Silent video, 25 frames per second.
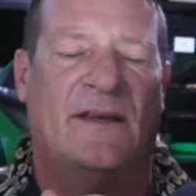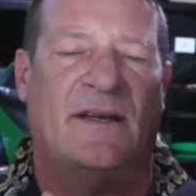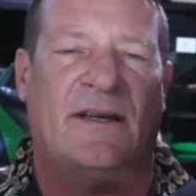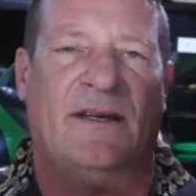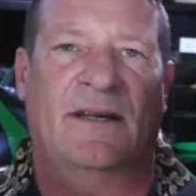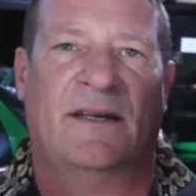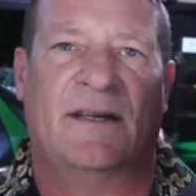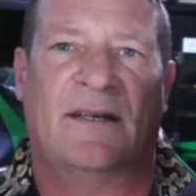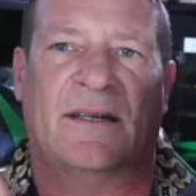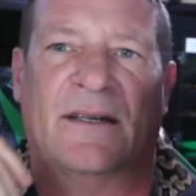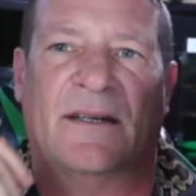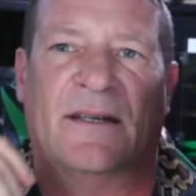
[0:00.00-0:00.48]

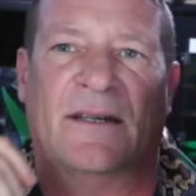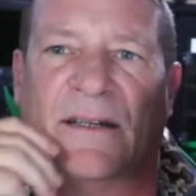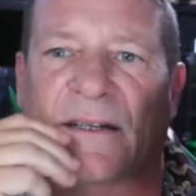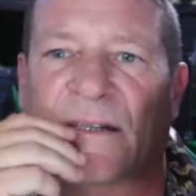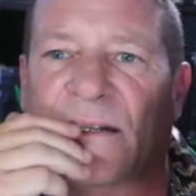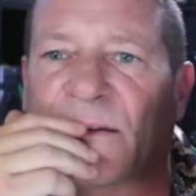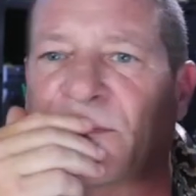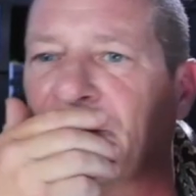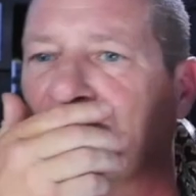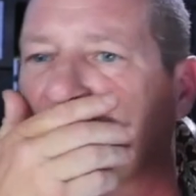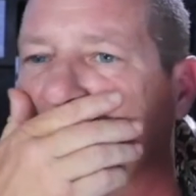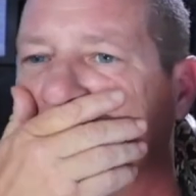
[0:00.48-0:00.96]

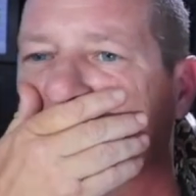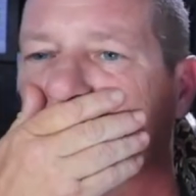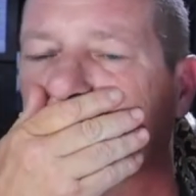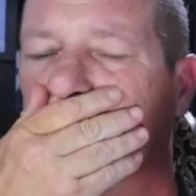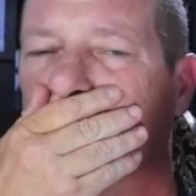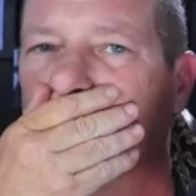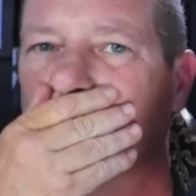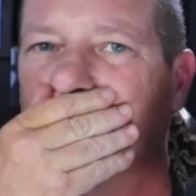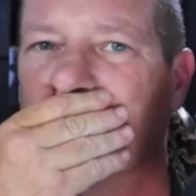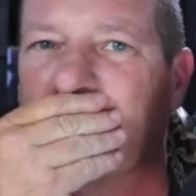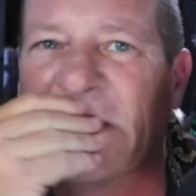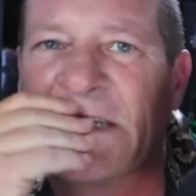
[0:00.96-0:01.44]
uh,
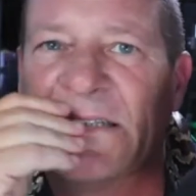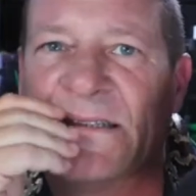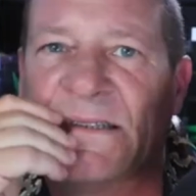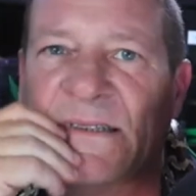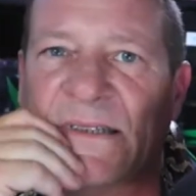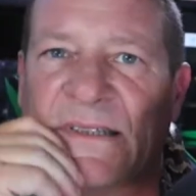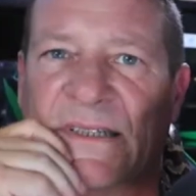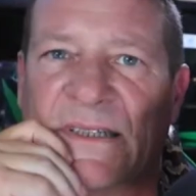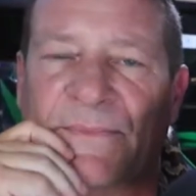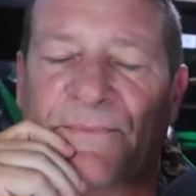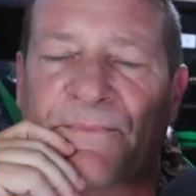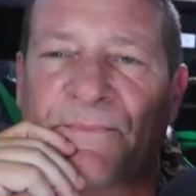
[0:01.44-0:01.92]
let's
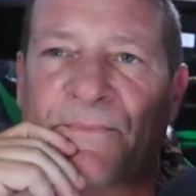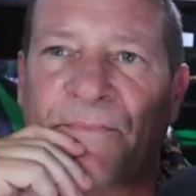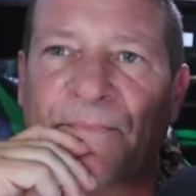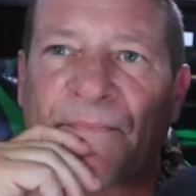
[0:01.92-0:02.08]
see,